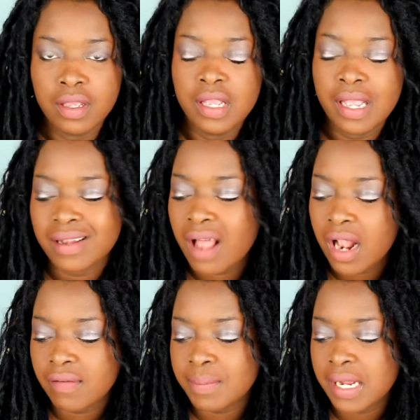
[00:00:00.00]
And a
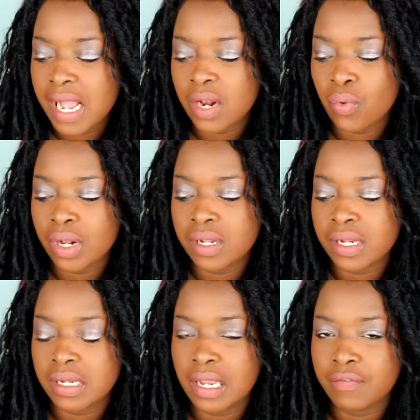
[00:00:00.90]
lot of them I kind of want
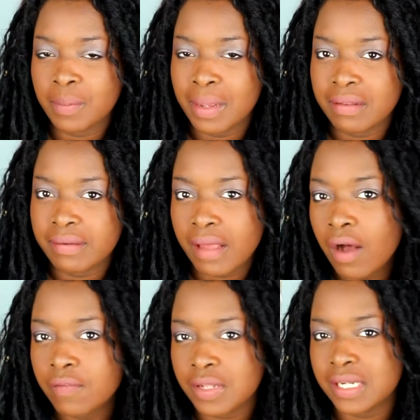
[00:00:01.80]
to get for
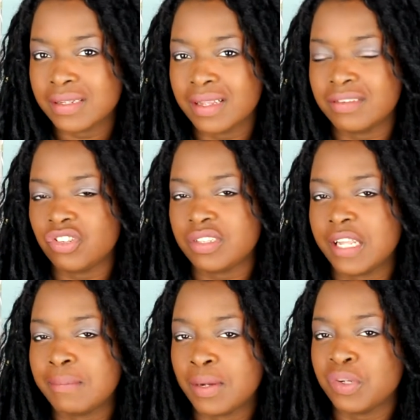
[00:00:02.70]
myself. Like, it's just
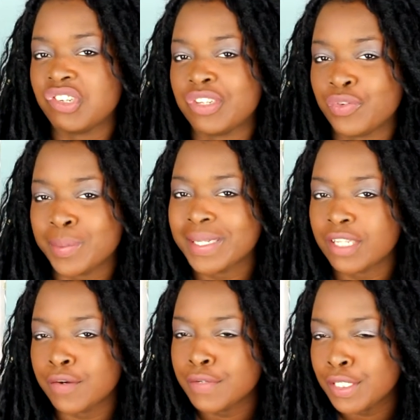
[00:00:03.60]
like my wish list for
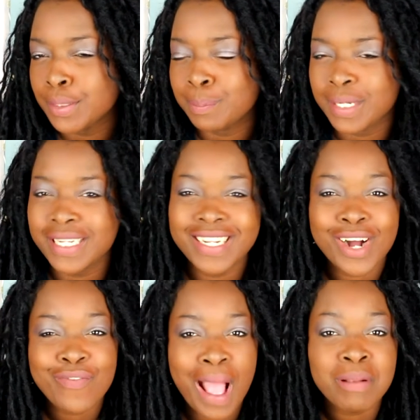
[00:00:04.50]
myself too. But, you
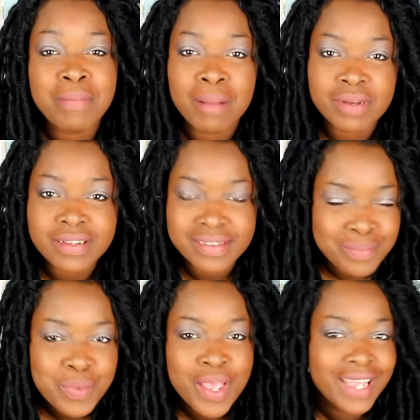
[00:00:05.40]
know, family members,
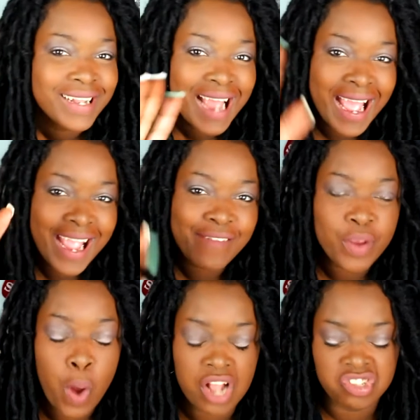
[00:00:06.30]
hey, if
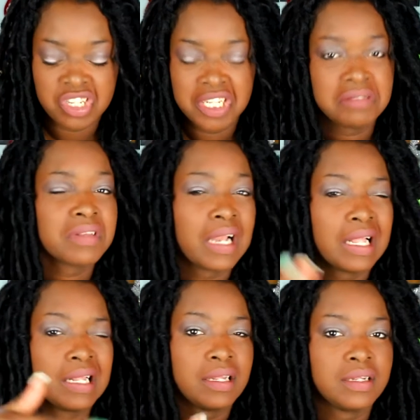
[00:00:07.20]
you're watching,
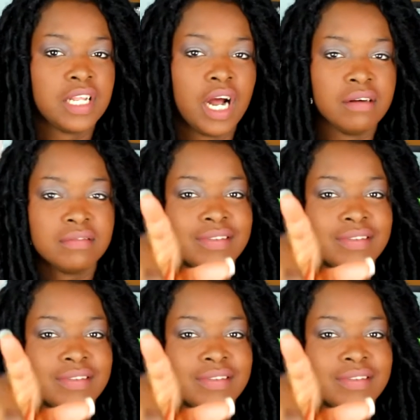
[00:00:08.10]
you know,